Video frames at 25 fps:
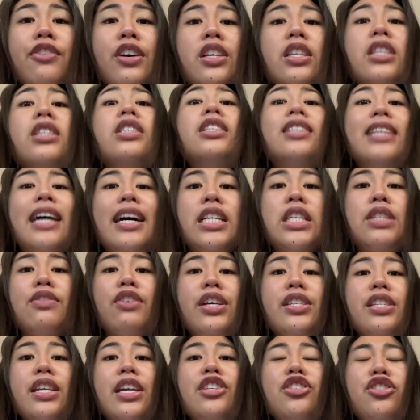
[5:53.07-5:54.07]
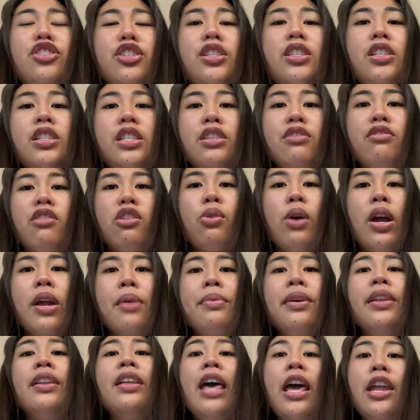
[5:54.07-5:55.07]
satisfies a GE
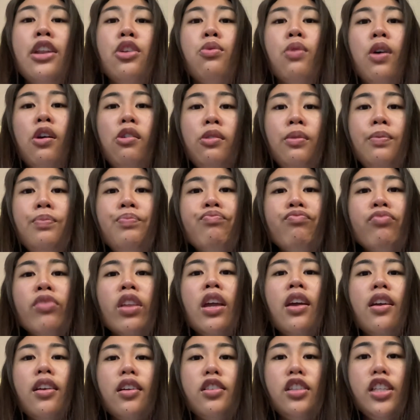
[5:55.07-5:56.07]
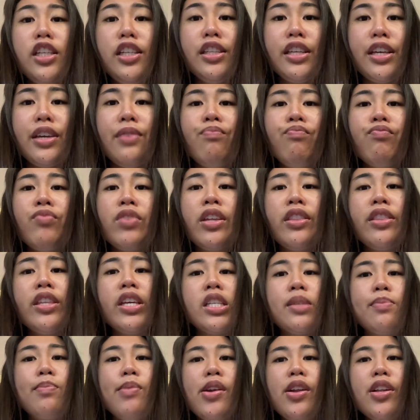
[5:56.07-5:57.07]
requirement," end quote. Clearly, the
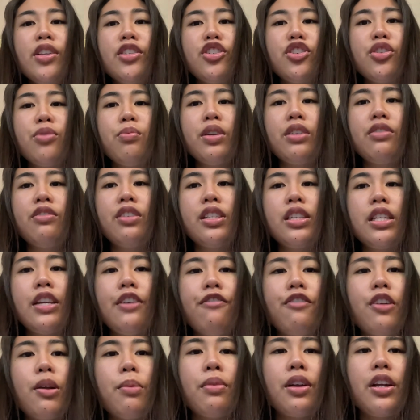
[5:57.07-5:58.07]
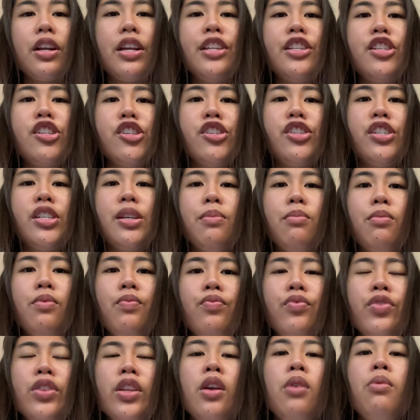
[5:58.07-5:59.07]
experience she would receive from her internship
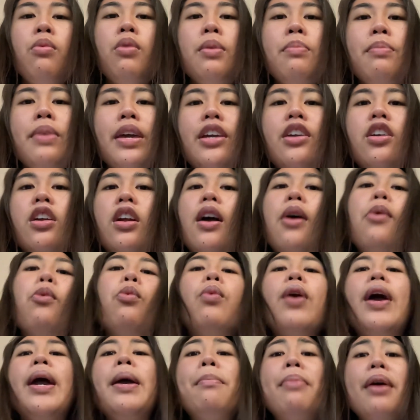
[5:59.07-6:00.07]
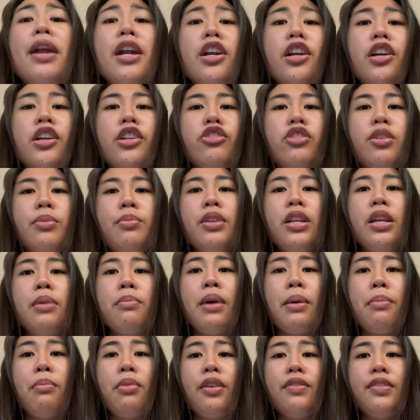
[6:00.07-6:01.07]
would make her a way better contributing
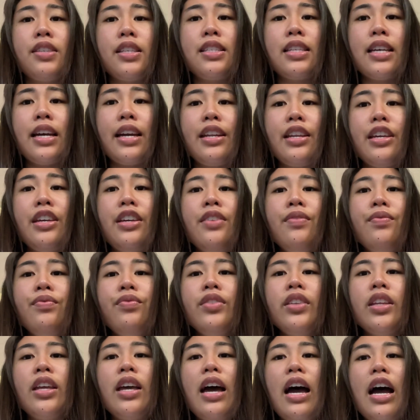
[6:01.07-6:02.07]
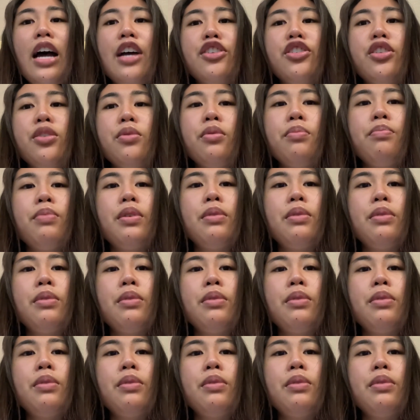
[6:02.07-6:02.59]
member of society, as she would be